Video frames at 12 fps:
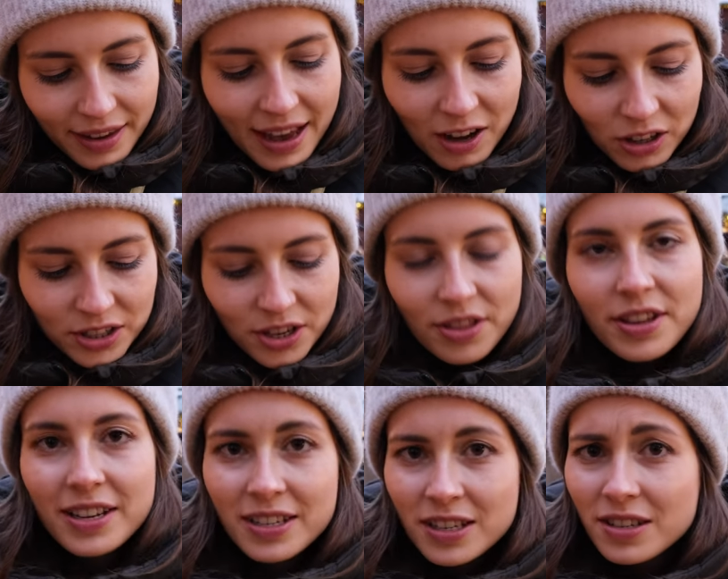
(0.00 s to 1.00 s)
yeah, also
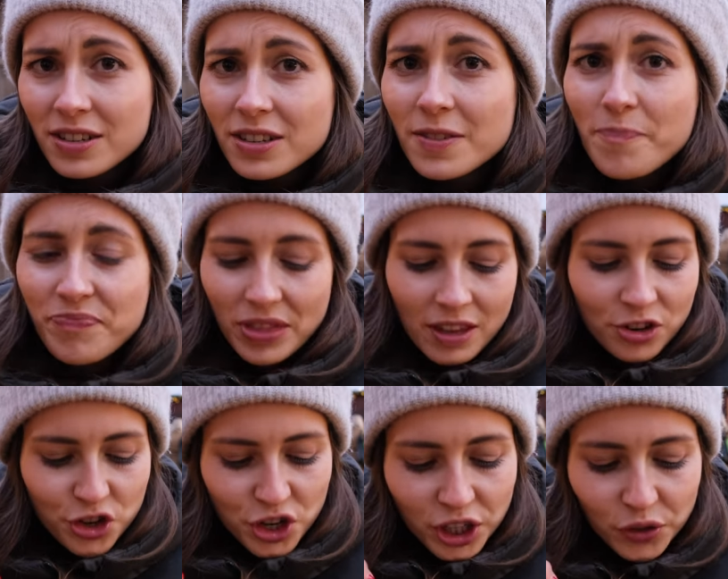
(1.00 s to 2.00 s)
this is the, the
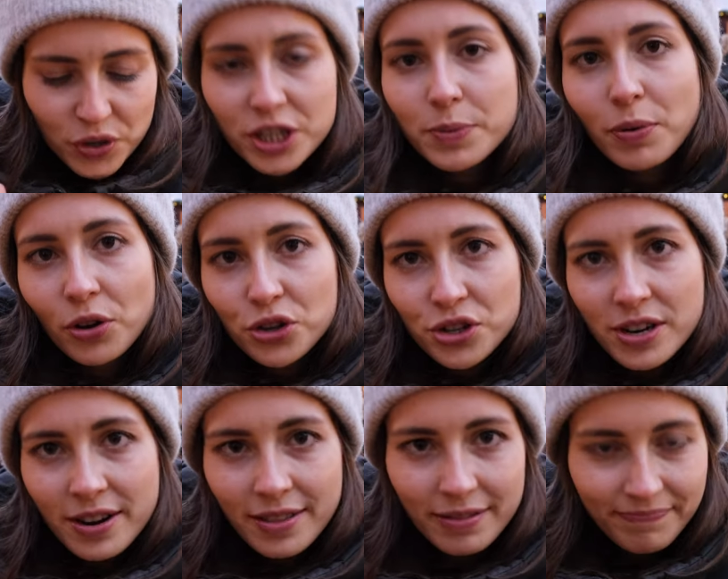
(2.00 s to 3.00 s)
children's portion
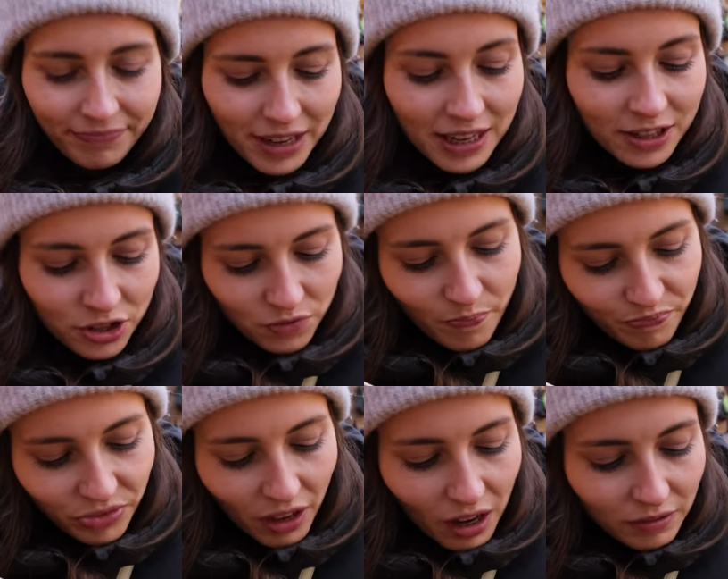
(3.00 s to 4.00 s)
and it's,
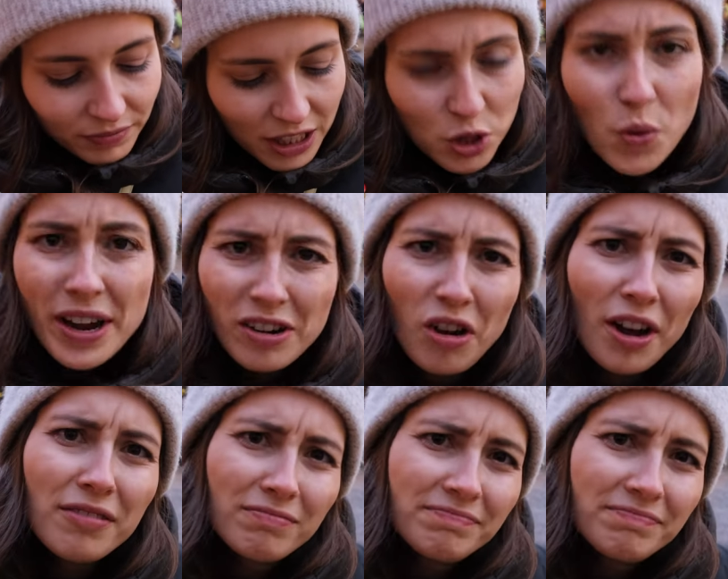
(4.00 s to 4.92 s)
it's quite a lot.